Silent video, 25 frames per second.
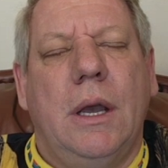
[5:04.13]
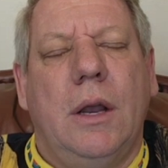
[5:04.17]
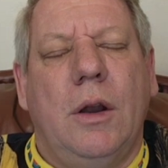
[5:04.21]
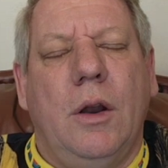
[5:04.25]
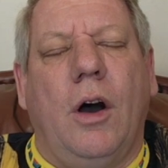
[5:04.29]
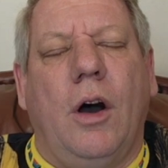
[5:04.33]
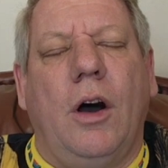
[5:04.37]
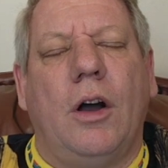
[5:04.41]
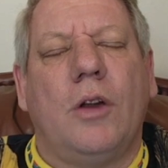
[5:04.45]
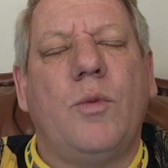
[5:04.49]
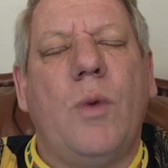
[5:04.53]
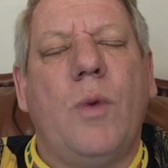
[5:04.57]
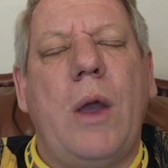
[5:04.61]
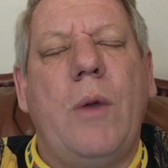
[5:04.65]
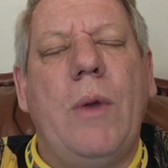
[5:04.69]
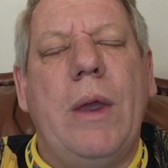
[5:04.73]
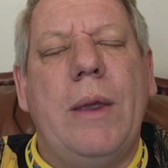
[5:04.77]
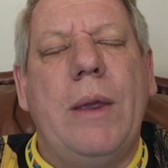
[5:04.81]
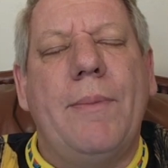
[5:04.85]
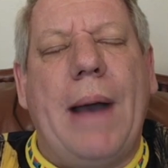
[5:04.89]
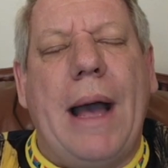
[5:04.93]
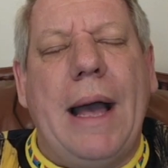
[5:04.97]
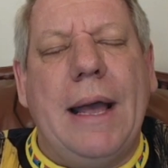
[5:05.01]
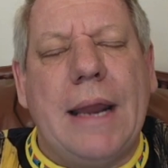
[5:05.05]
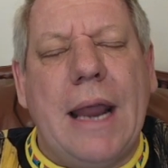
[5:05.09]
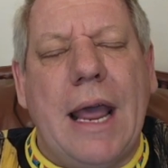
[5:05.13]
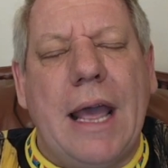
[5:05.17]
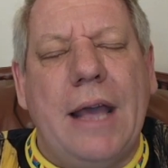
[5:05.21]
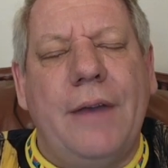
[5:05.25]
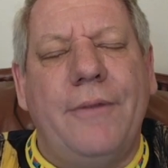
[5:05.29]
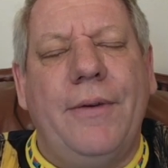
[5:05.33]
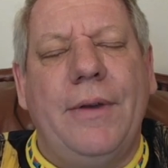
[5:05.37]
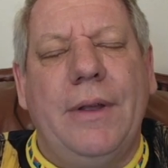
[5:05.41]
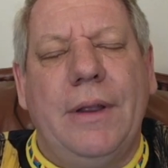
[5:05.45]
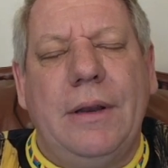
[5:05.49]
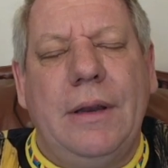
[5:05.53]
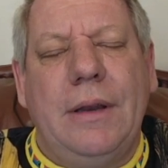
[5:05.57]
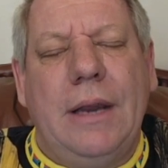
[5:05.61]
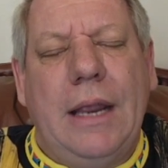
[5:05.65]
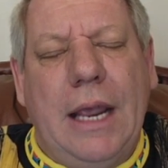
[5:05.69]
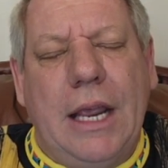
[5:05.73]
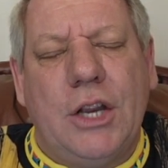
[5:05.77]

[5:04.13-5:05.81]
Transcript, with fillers: Lord, where we might have an